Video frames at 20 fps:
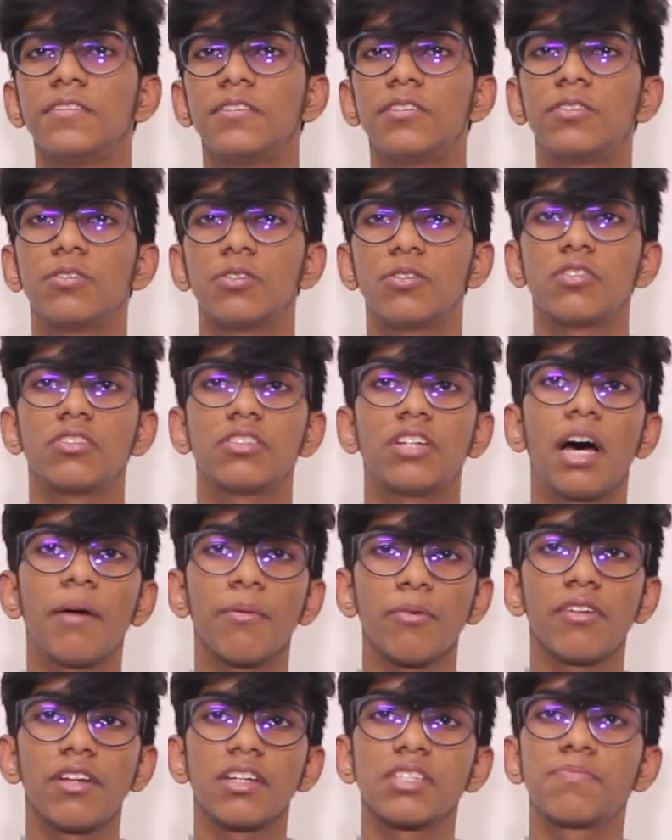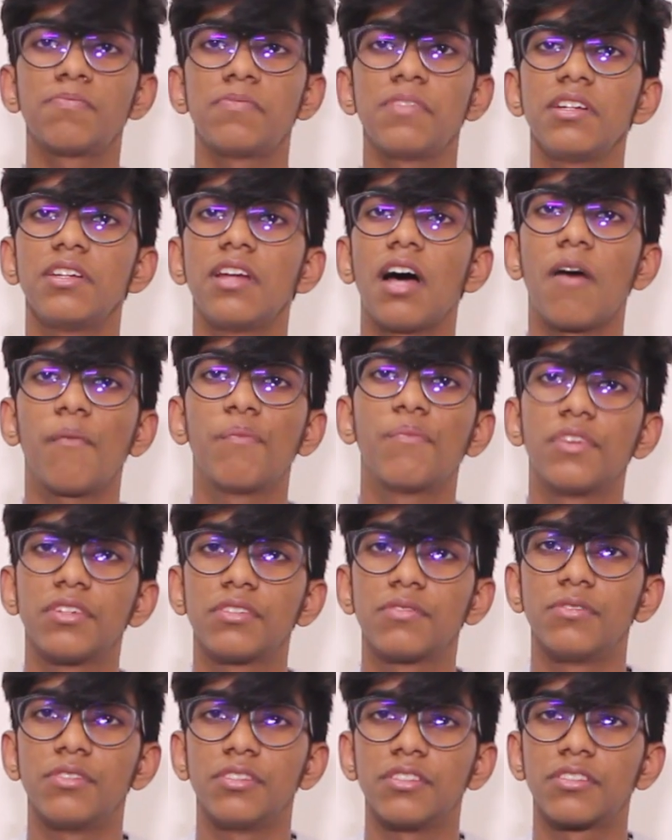So now I'm gonna explain how this
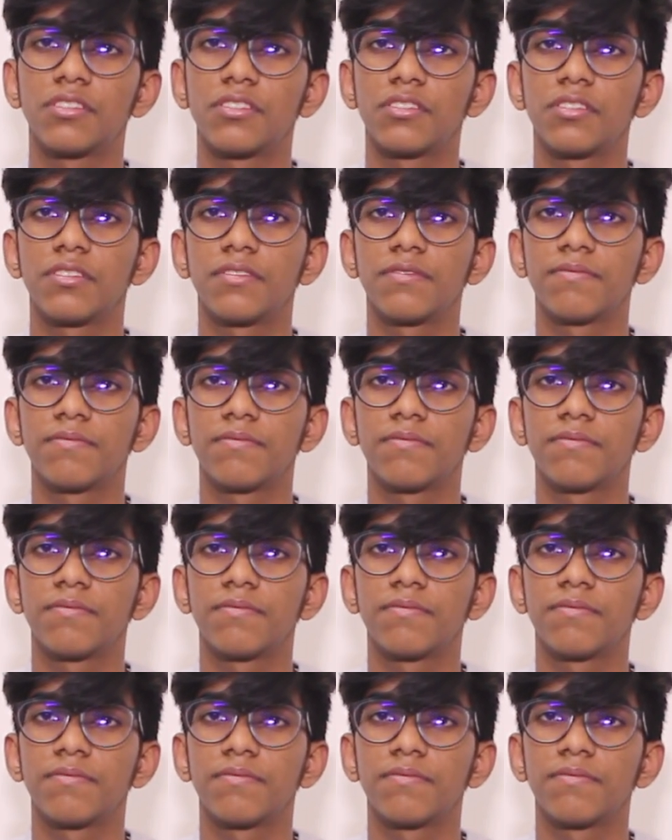works.